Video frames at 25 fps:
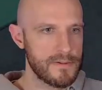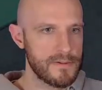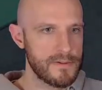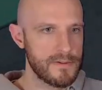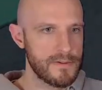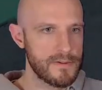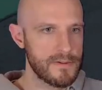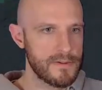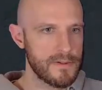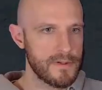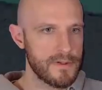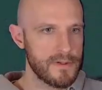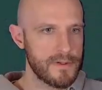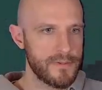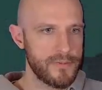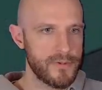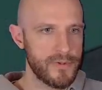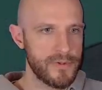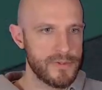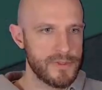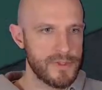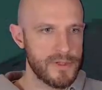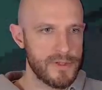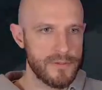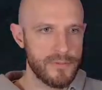I can't
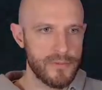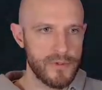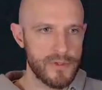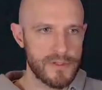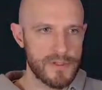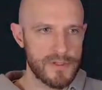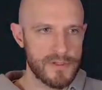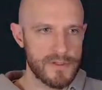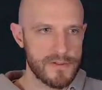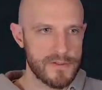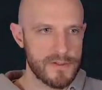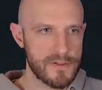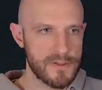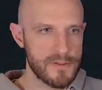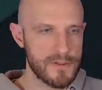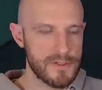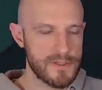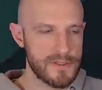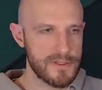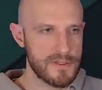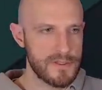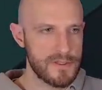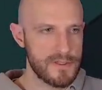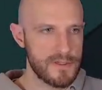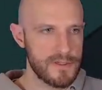approach any bushes or
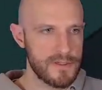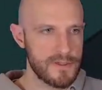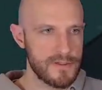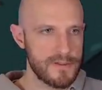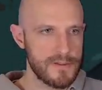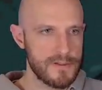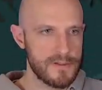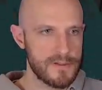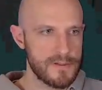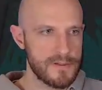trees there.